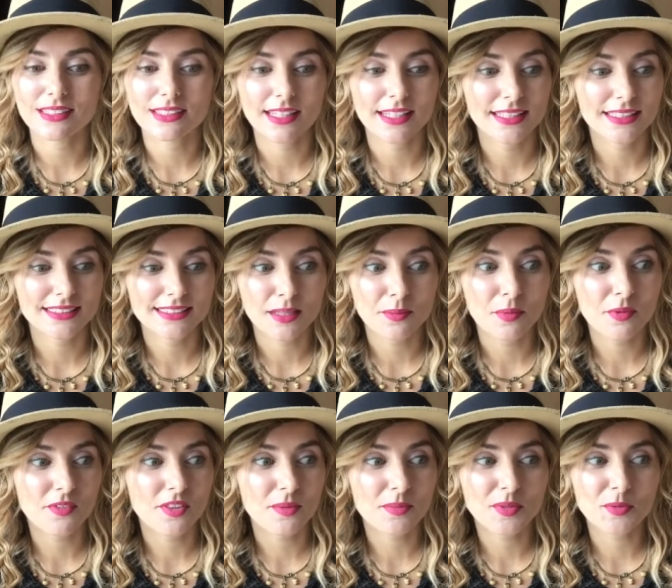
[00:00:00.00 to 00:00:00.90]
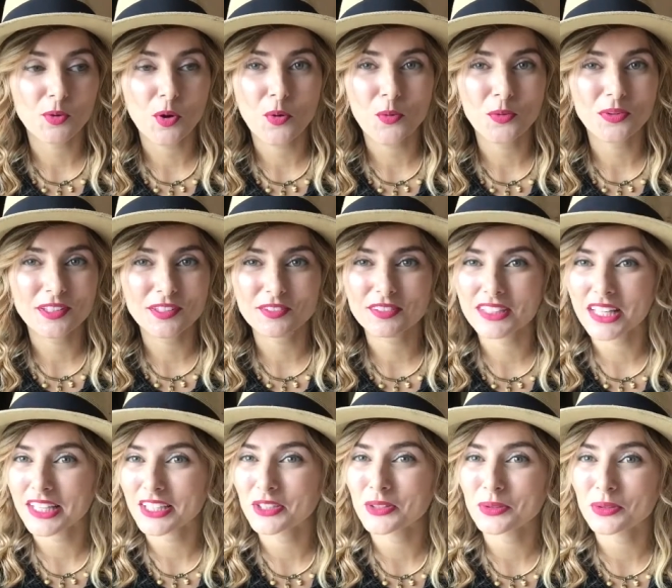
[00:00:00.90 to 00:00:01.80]
Like some of them, they won't even
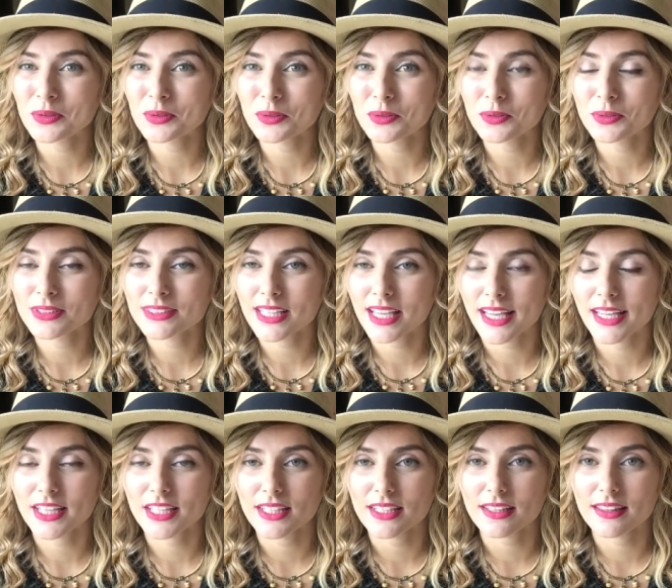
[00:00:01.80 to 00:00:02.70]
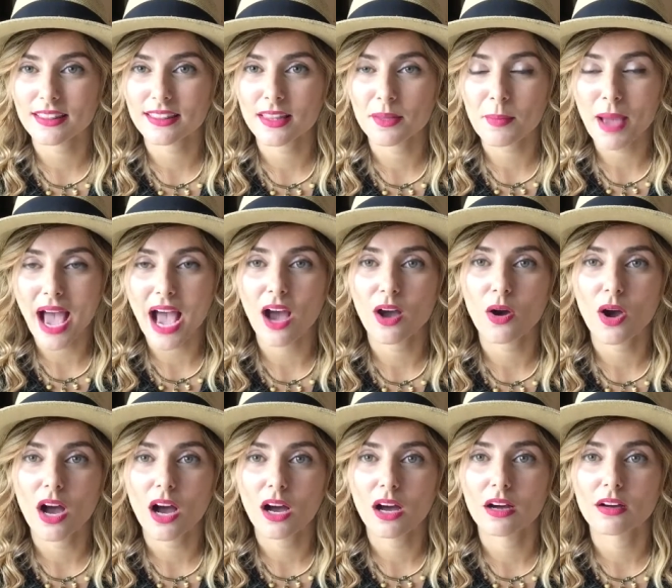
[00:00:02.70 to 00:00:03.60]
let you take them
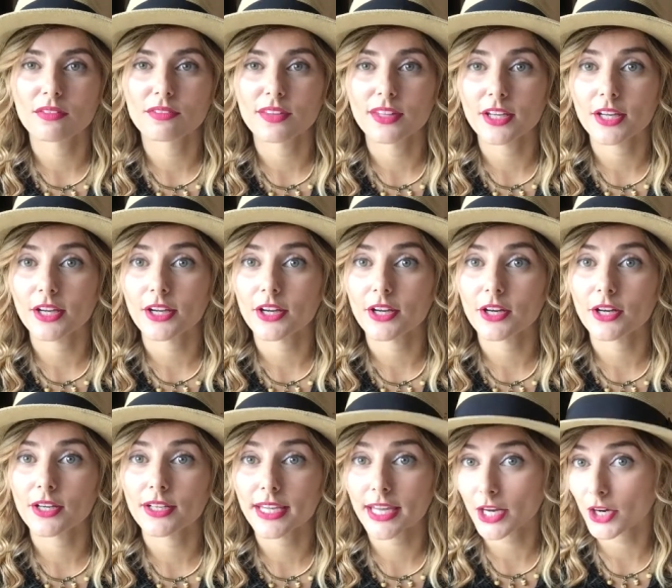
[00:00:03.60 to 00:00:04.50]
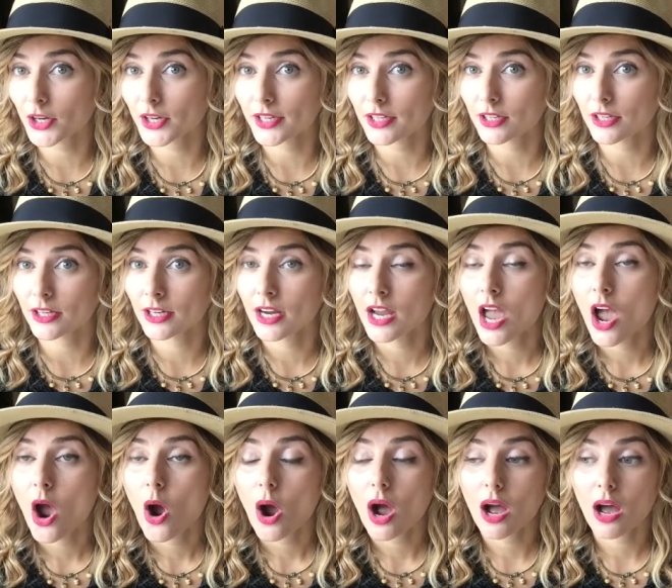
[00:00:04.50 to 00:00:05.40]
out of their carrier.
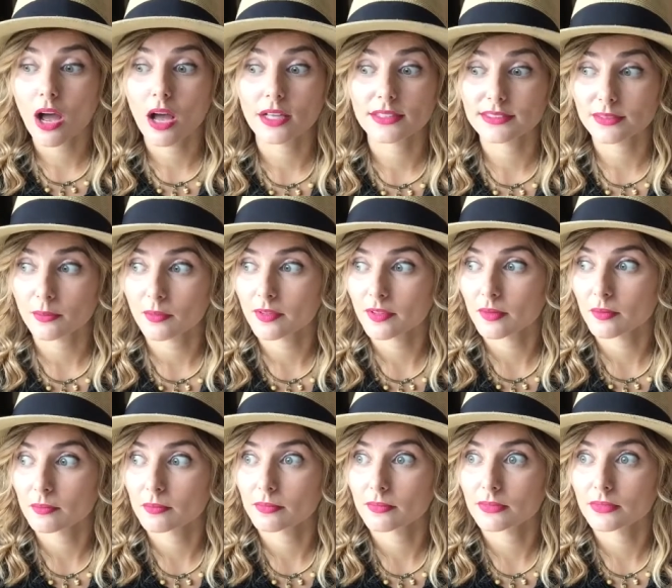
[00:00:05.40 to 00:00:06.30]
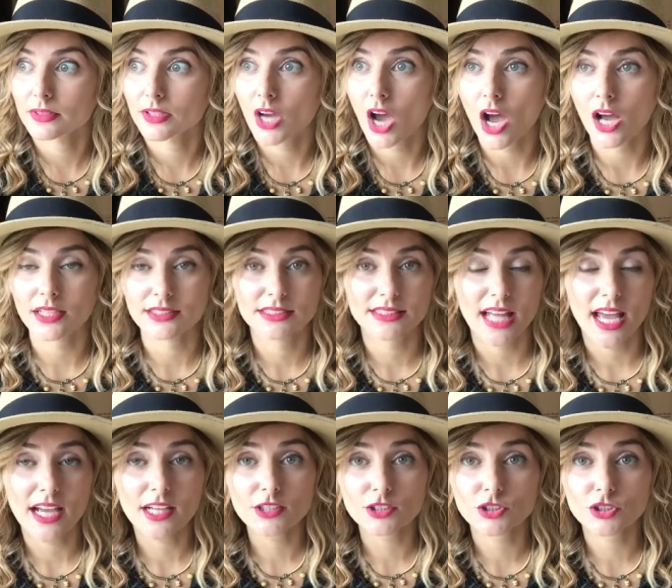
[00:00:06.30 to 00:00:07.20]
Some of them cost
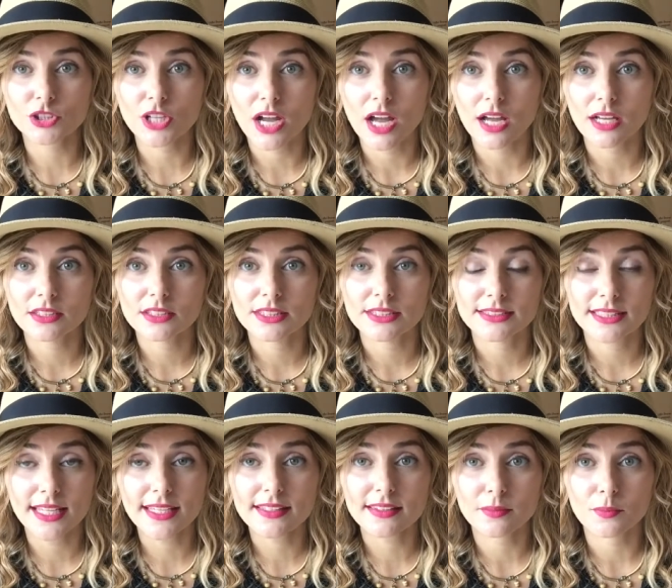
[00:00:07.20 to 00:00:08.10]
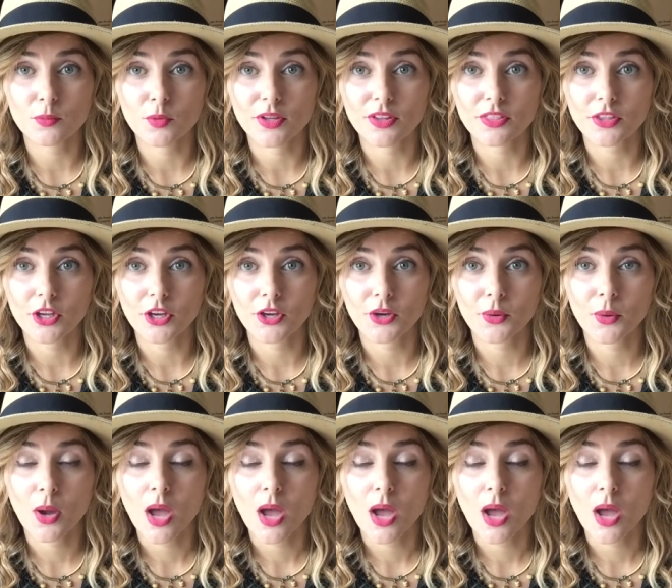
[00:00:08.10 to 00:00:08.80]
extra to take them with you.